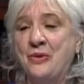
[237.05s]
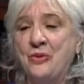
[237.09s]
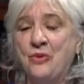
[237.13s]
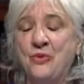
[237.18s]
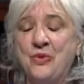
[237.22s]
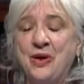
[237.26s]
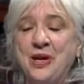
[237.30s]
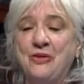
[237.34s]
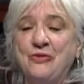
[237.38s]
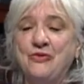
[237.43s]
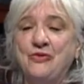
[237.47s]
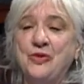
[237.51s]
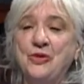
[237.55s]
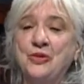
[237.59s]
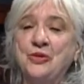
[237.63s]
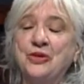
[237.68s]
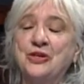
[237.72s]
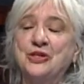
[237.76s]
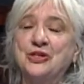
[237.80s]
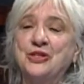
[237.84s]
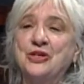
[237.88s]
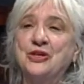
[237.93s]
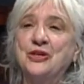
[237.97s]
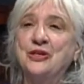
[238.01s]
we
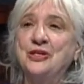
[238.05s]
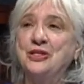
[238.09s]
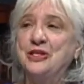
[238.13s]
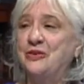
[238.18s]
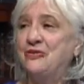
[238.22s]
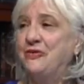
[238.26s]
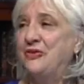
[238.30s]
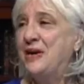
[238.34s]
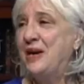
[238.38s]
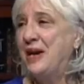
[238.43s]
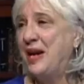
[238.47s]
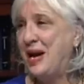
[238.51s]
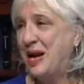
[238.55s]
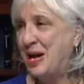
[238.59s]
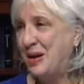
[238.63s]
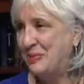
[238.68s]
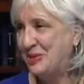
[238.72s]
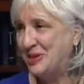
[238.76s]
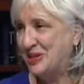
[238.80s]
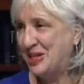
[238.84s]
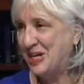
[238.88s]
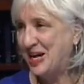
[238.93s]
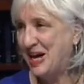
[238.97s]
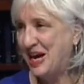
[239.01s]
focused on different
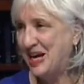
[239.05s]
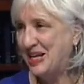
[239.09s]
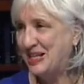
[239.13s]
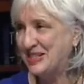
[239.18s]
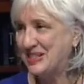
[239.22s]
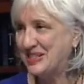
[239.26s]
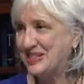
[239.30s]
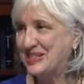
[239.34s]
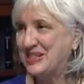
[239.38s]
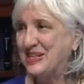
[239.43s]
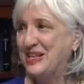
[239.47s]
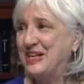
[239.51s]
habitats,